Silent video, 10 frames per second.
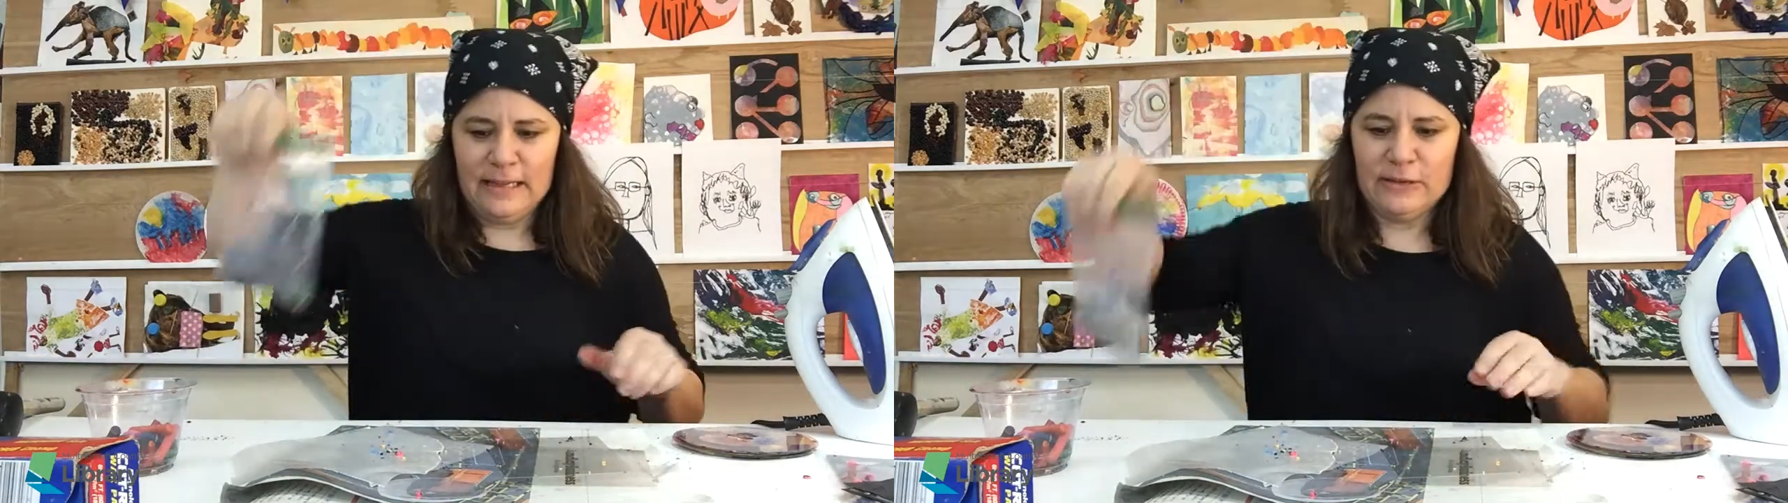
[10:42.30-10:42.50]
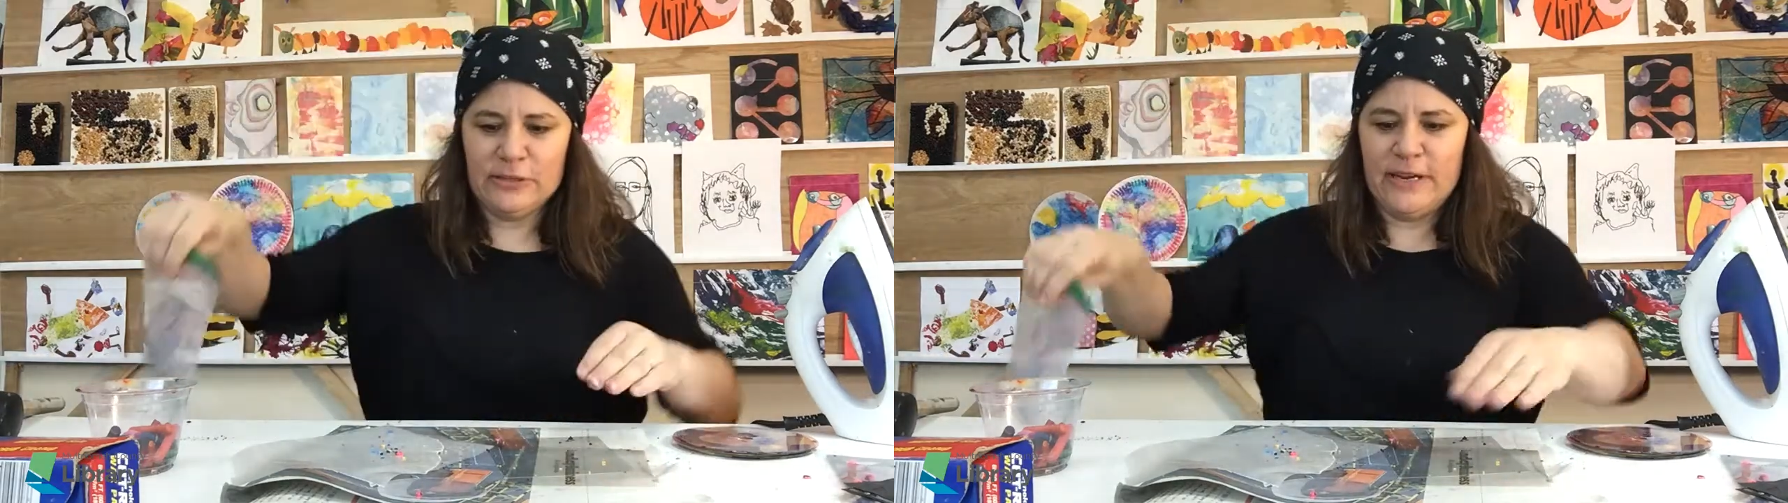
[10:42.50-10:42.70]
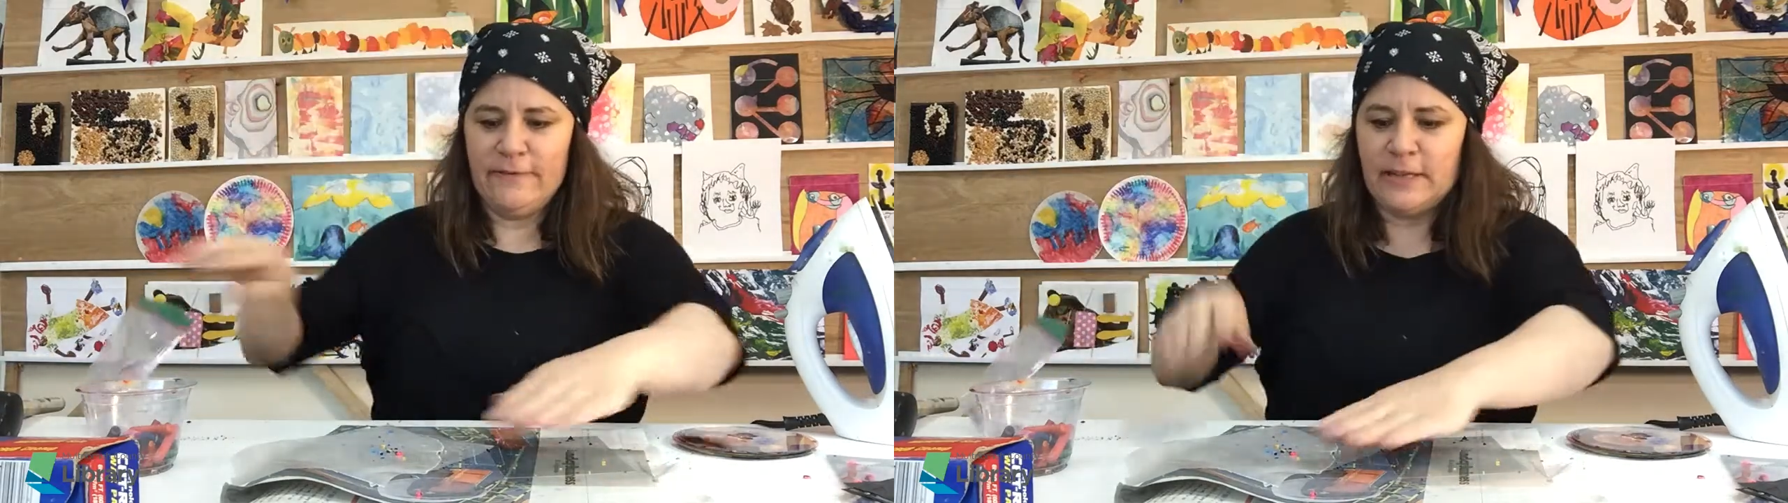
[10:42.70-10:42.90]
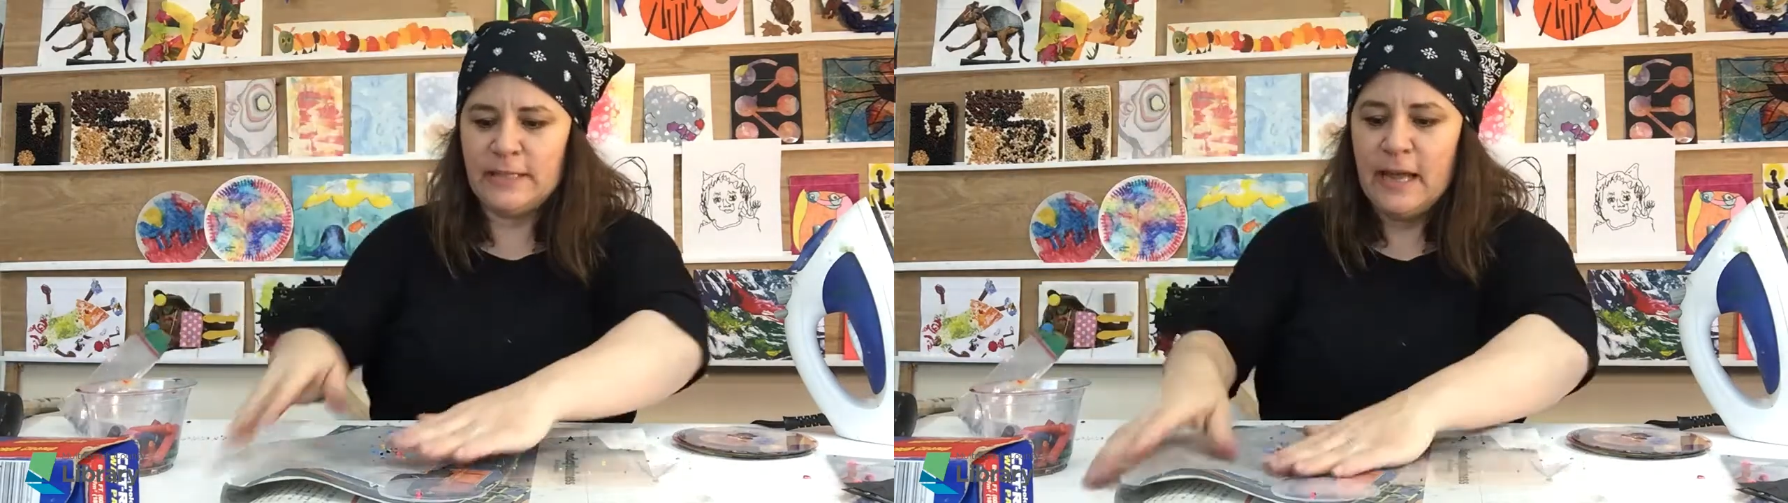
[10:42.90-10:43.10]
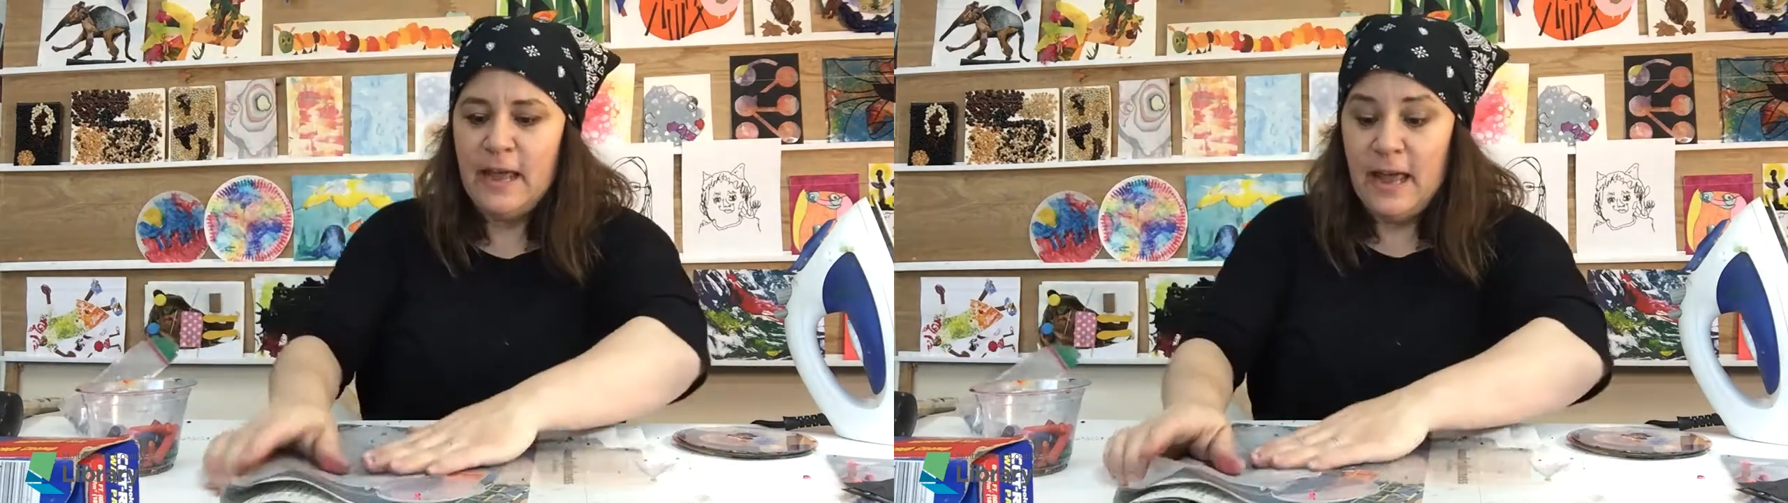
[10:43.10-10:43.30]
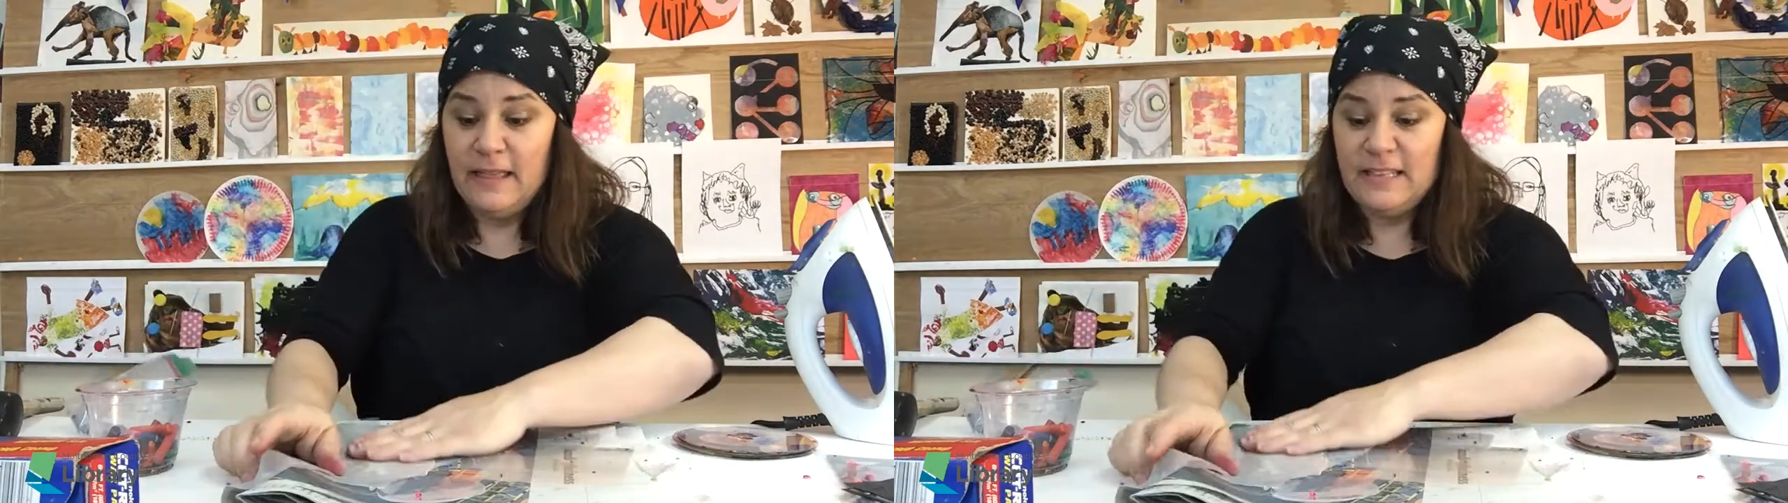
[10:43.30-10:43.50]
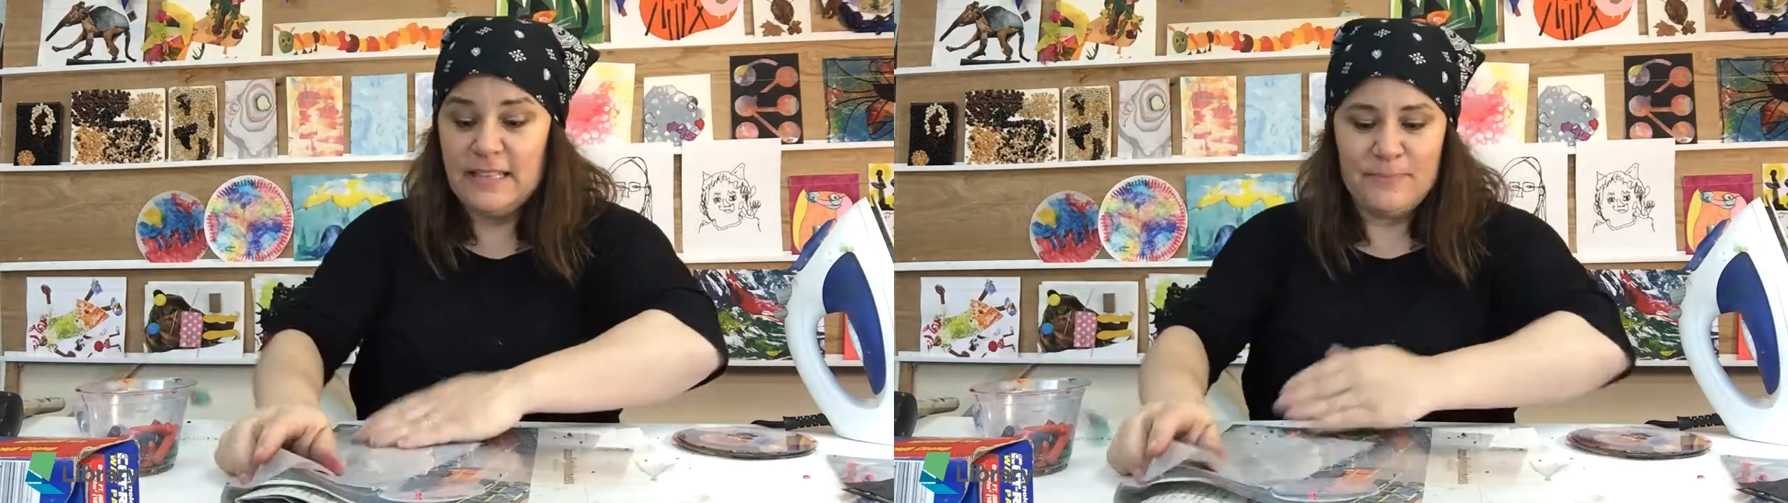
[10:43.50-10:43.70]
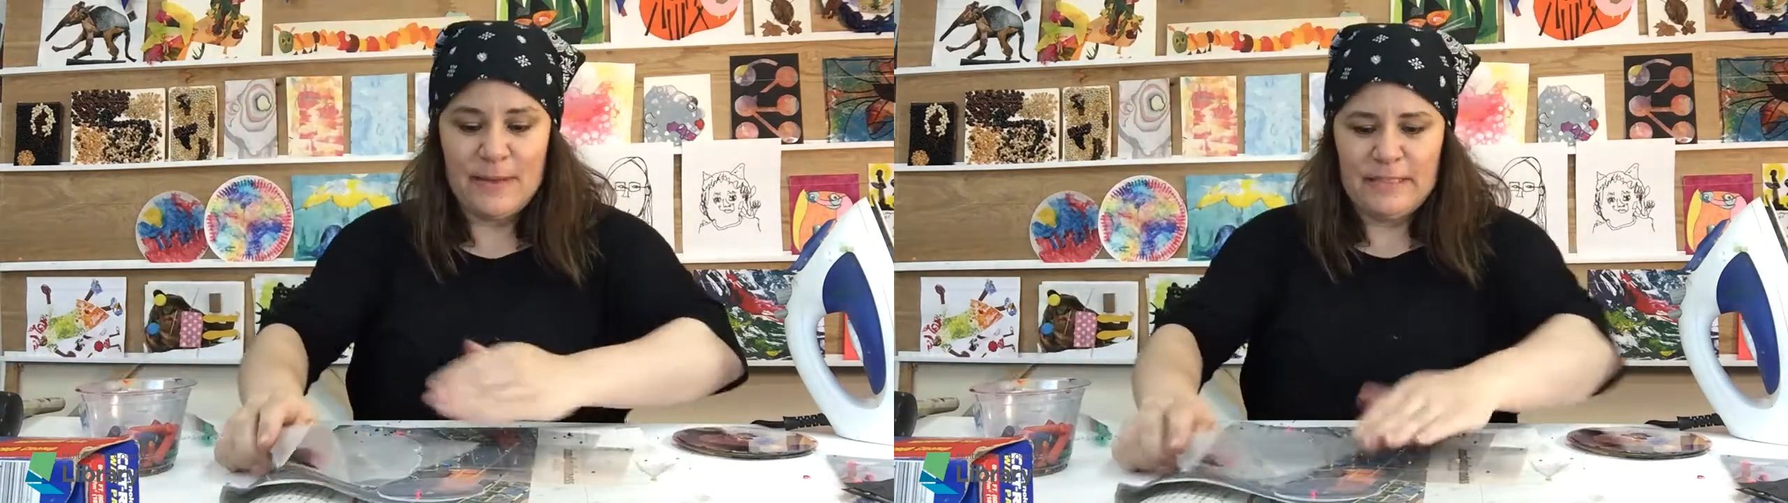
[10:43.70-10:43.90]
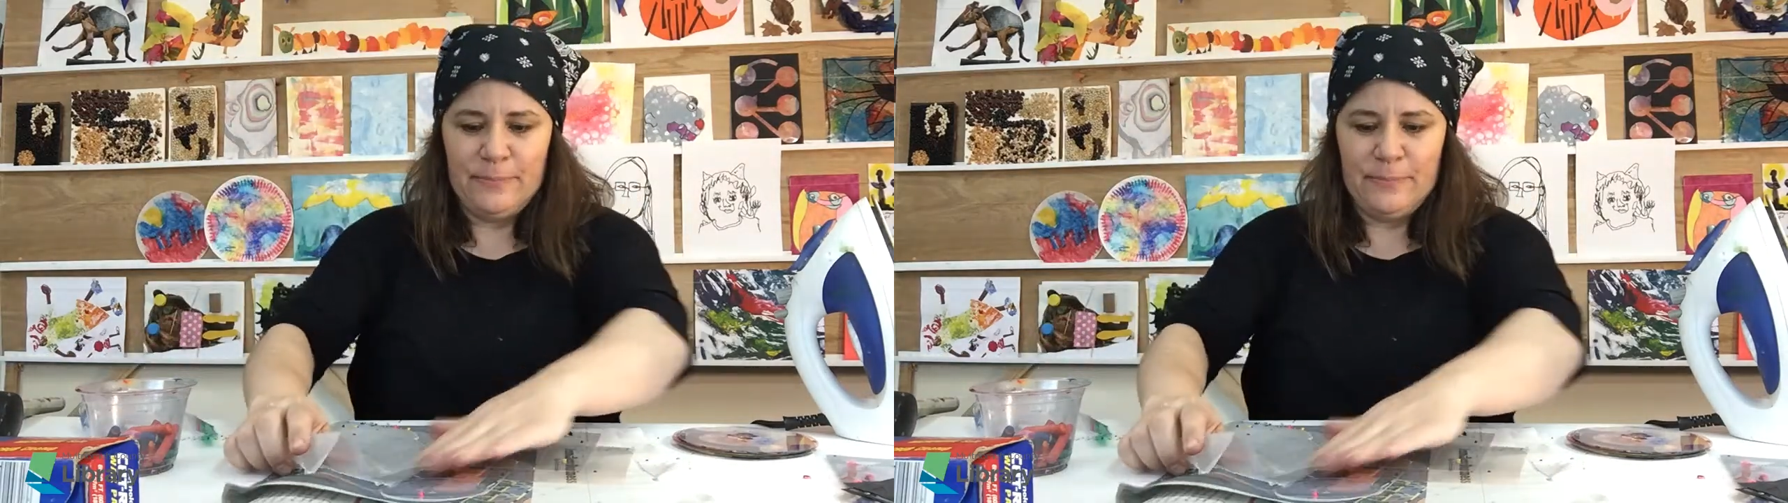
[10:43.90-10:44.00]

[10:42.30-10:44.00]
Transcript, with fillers: little shavings, and this is messy